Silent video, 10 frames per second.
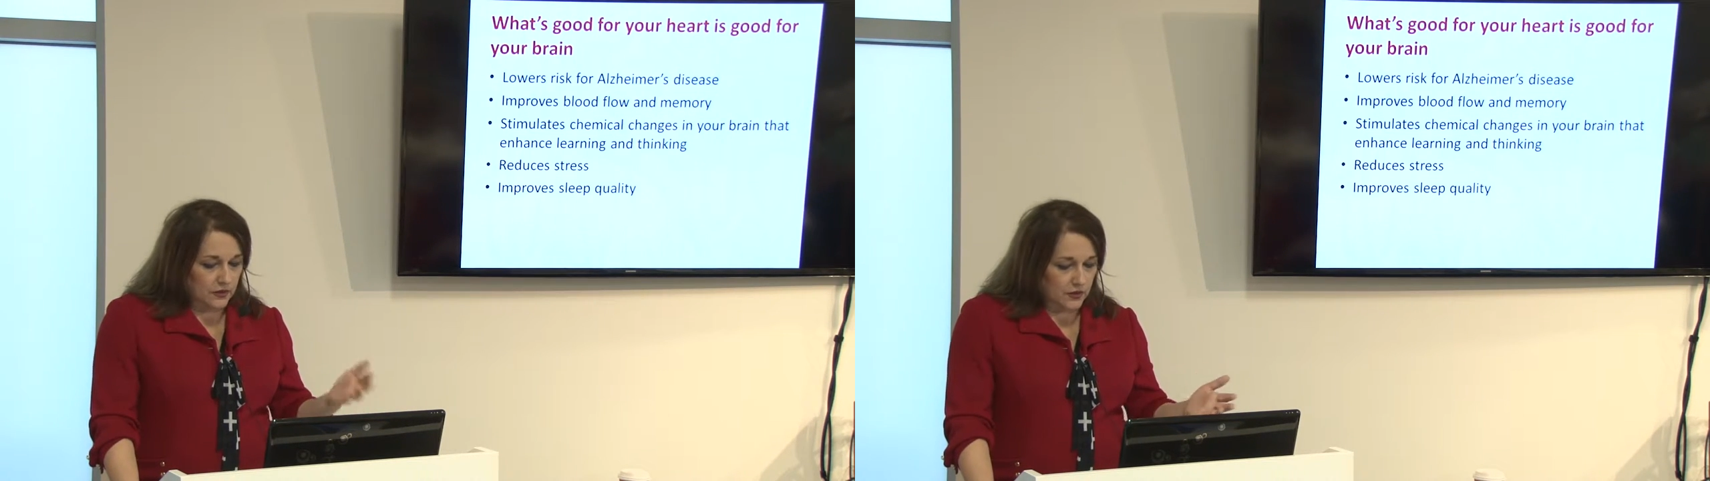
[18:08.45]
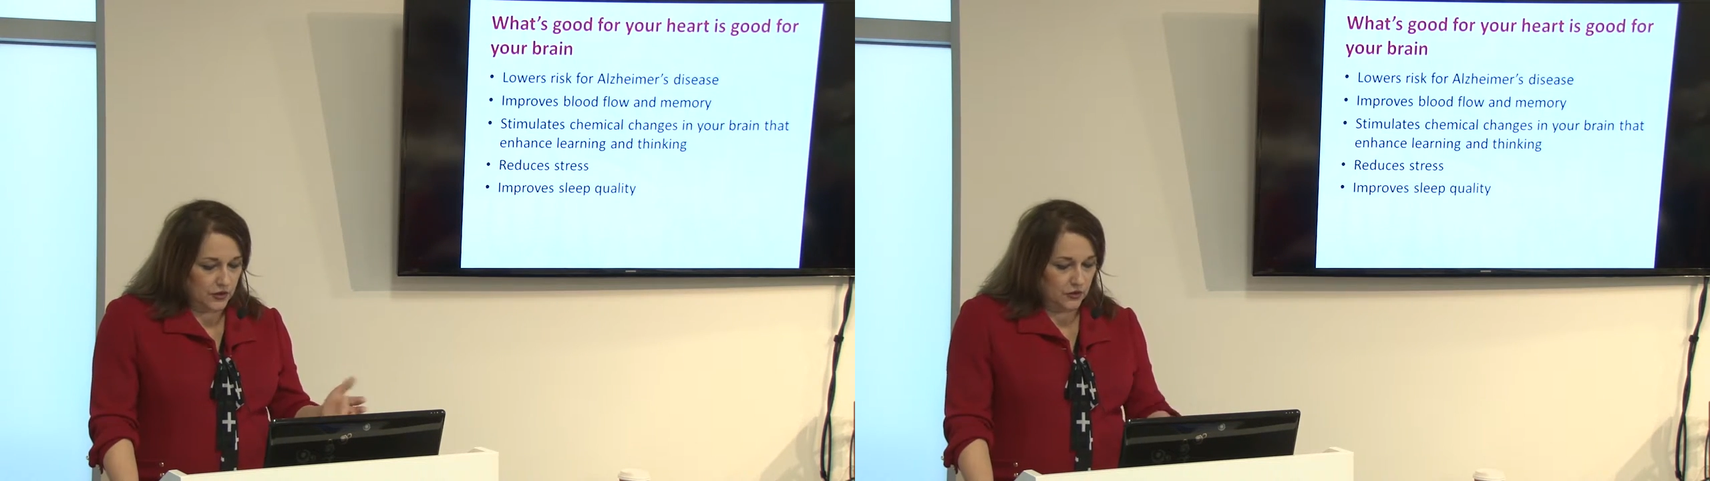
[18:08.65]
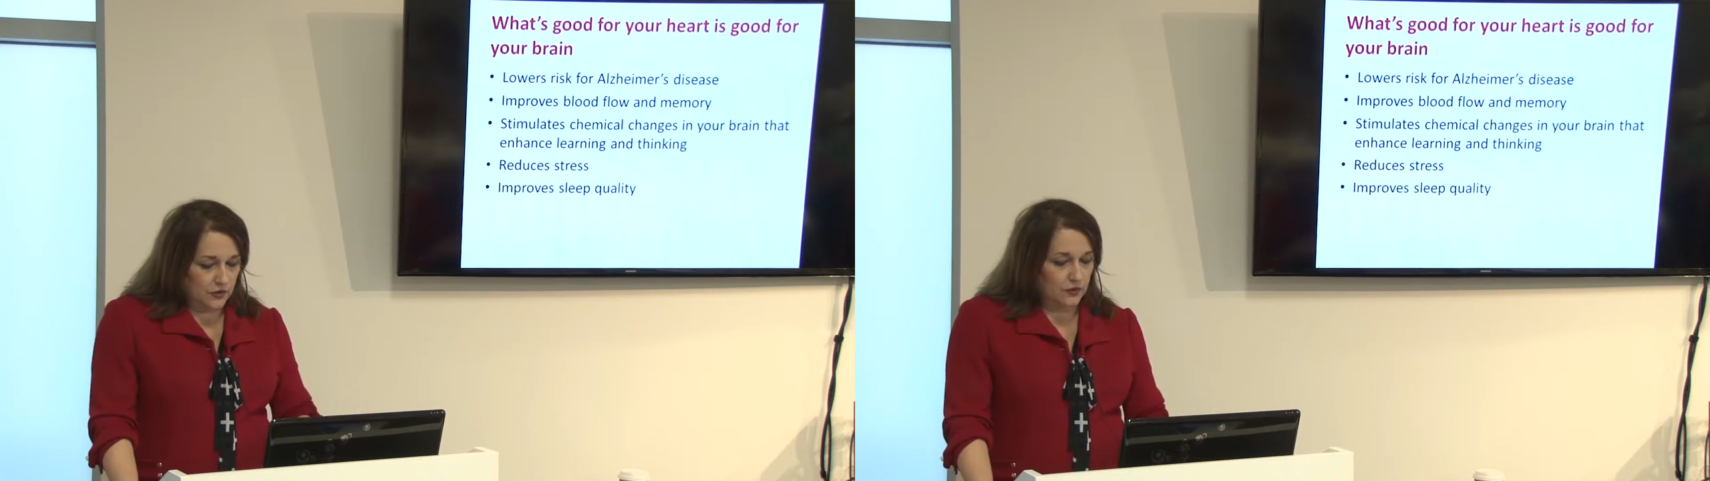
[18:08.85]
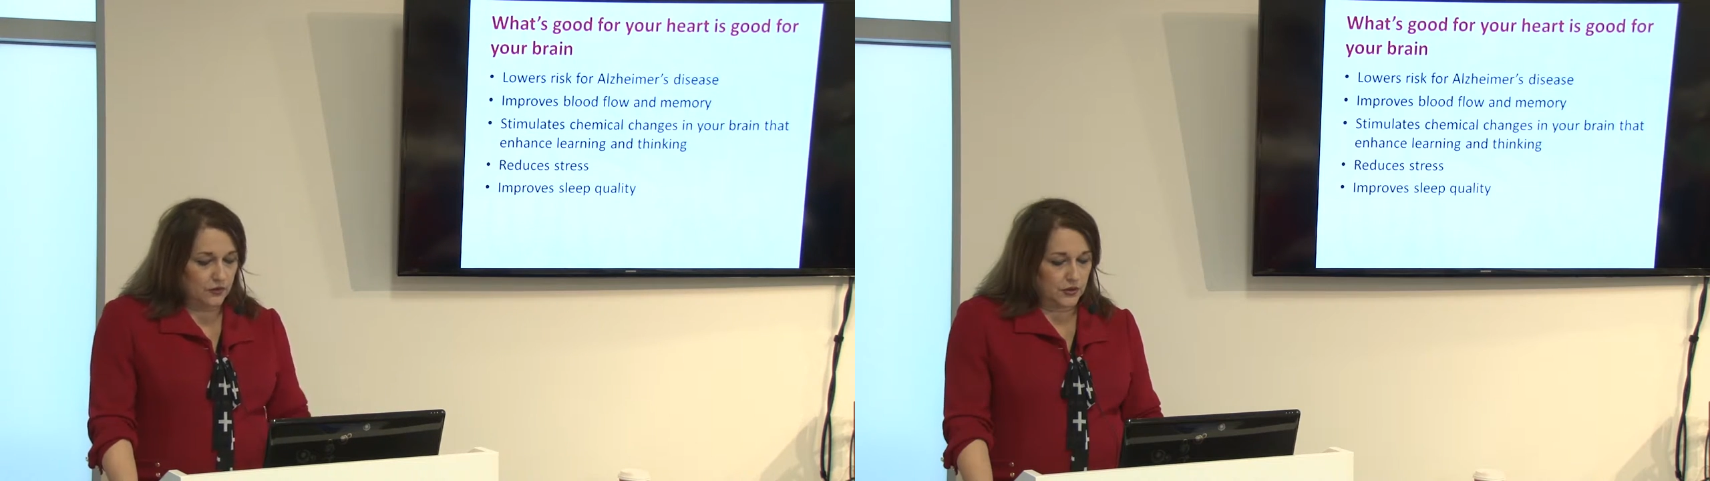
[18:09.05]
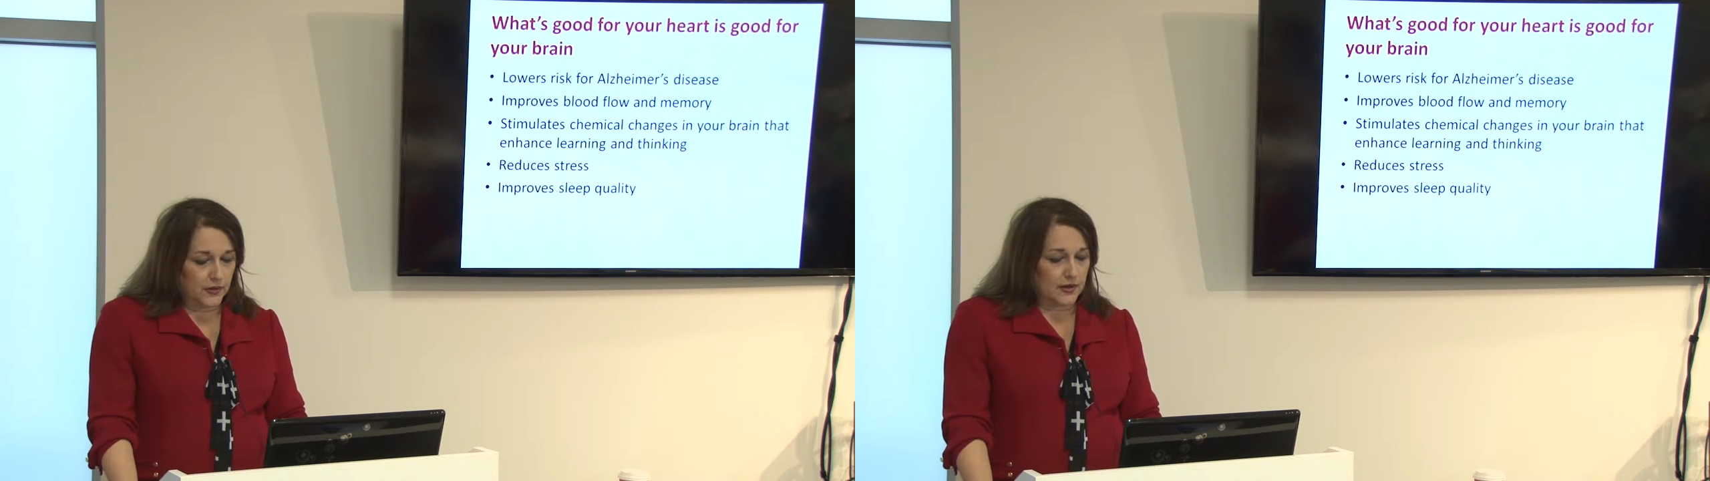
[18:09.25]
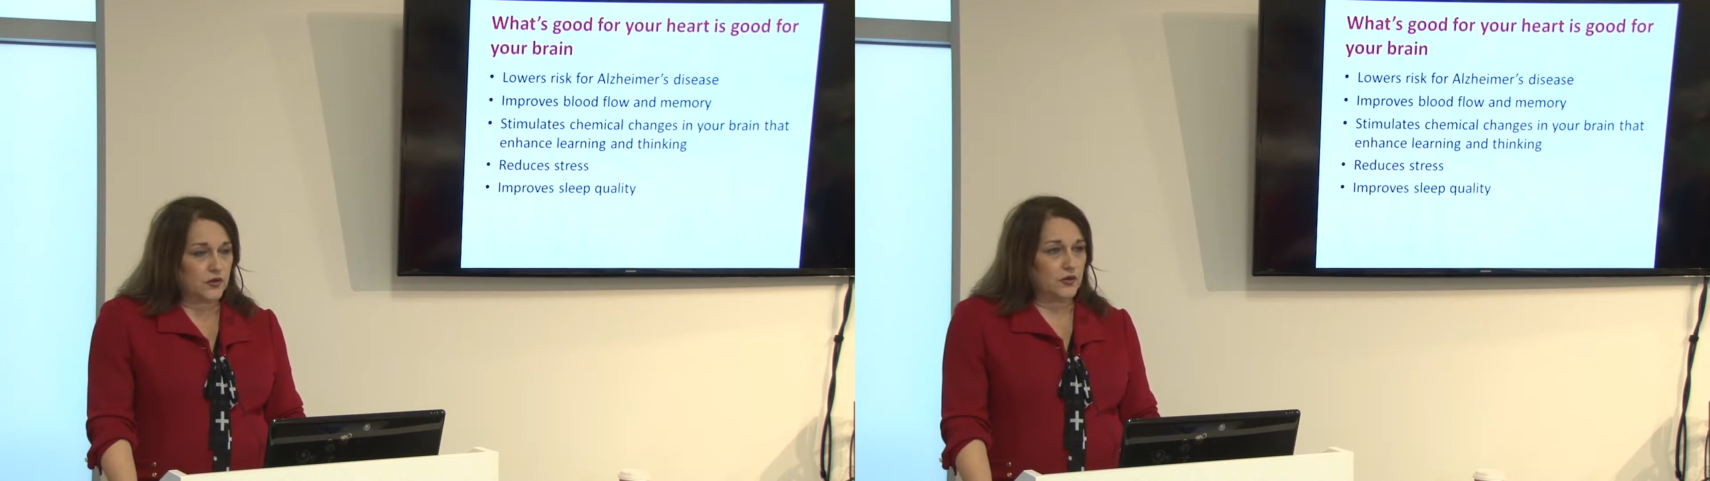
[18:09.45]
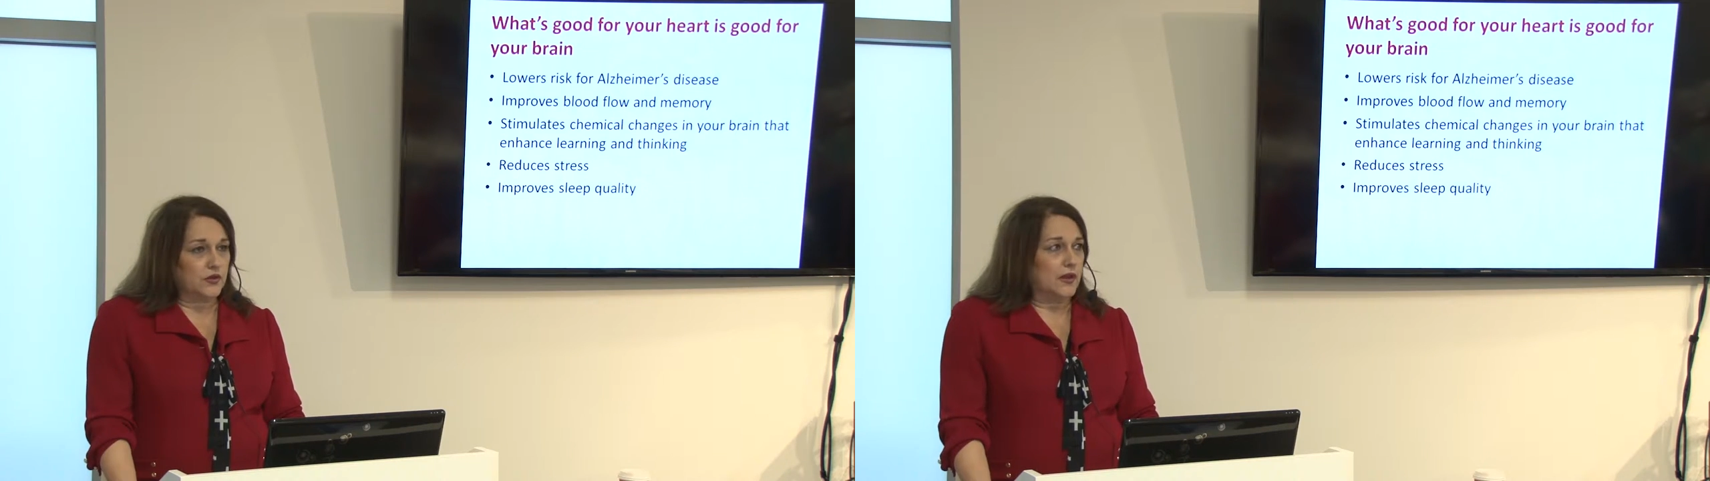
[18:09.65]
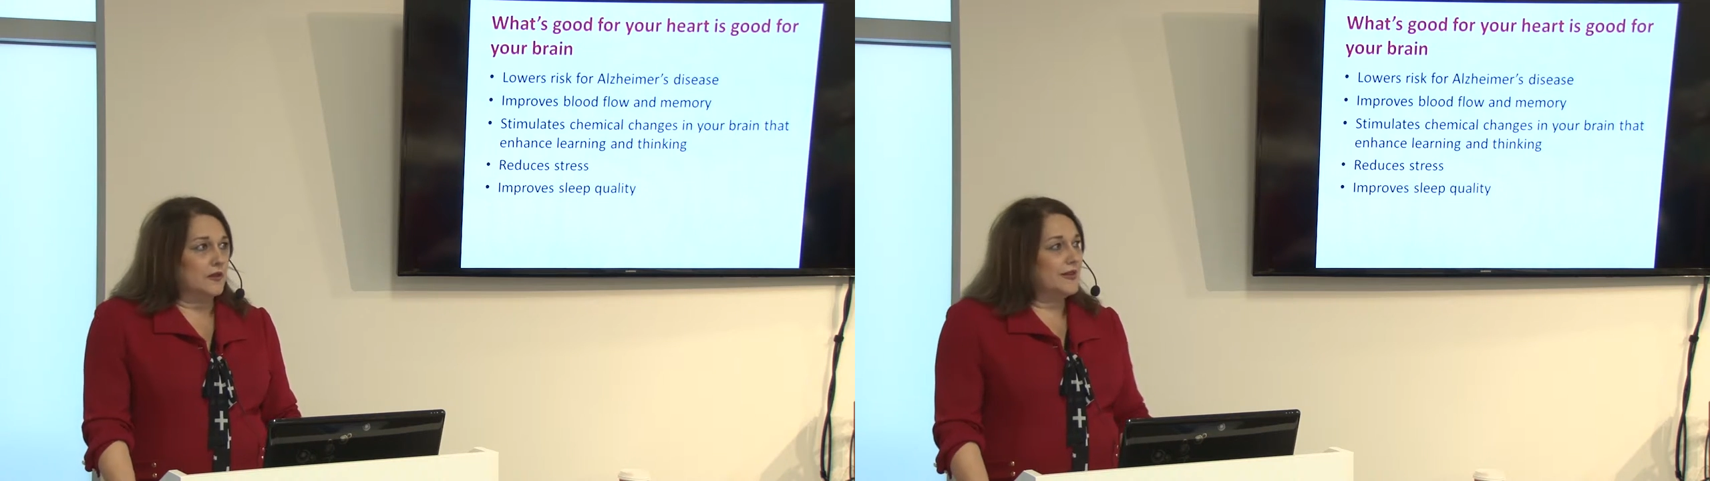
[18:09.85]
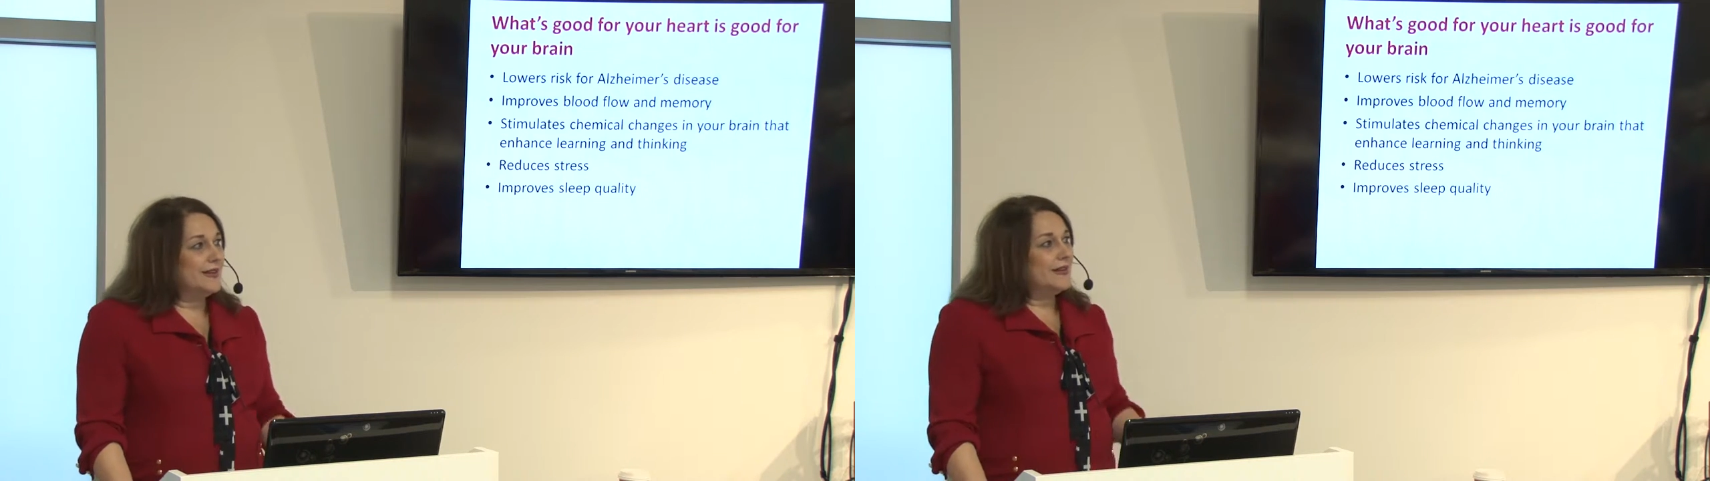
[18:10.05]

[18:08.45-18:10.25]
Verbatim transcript: to, to exercise.